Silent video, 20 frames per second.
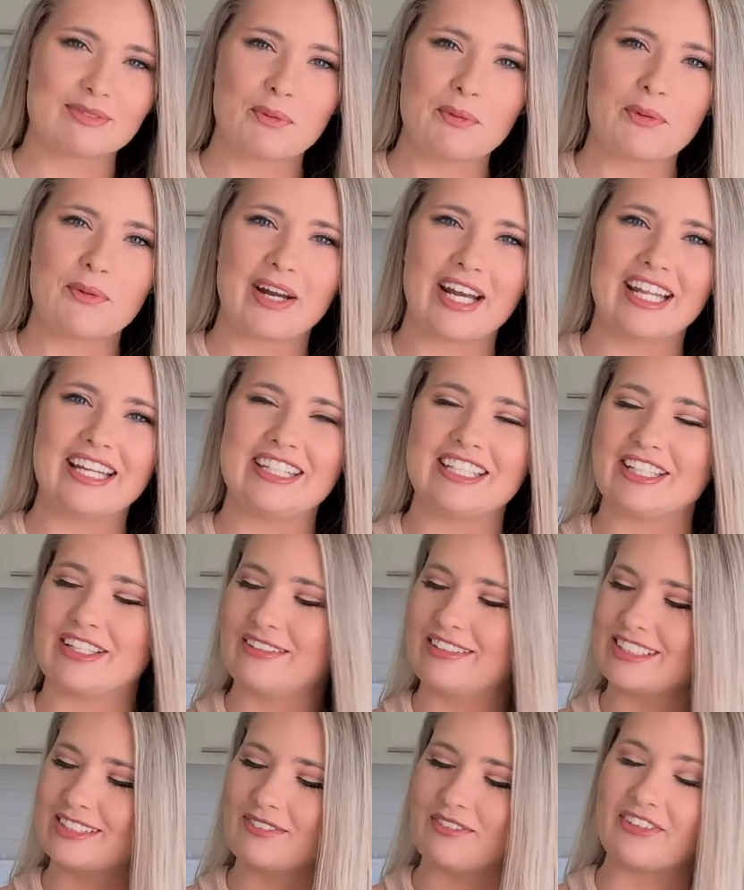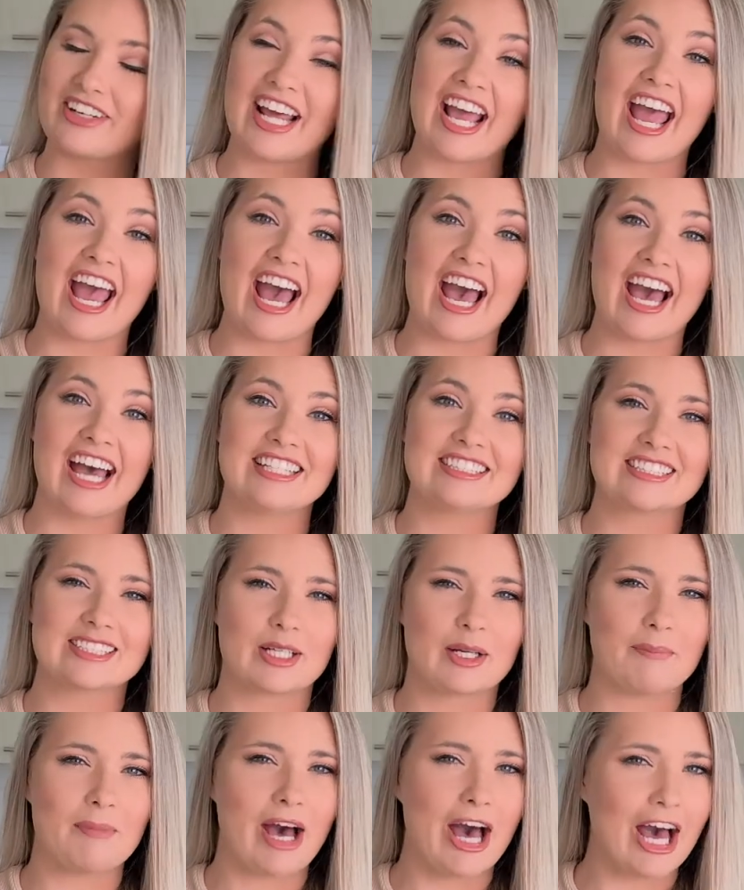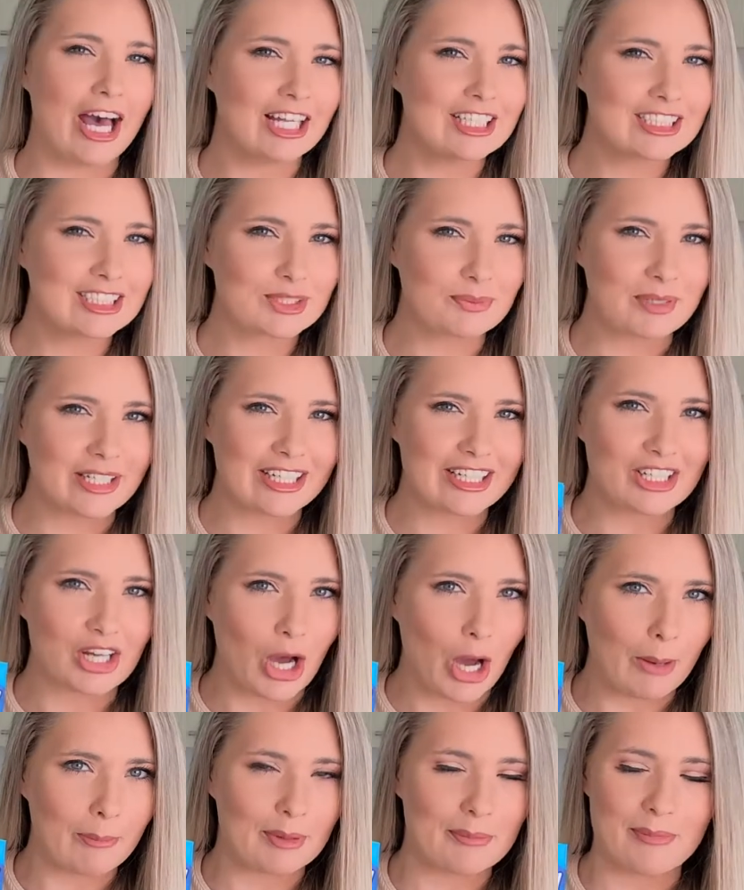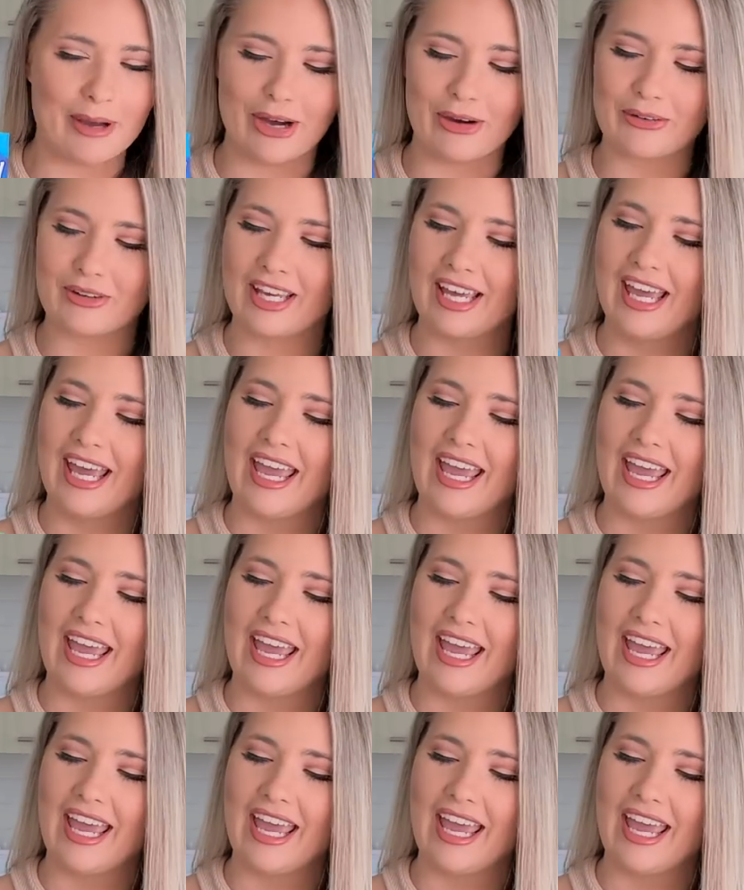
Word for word: what we wanna do is we wanna add some unsweetened almond milk.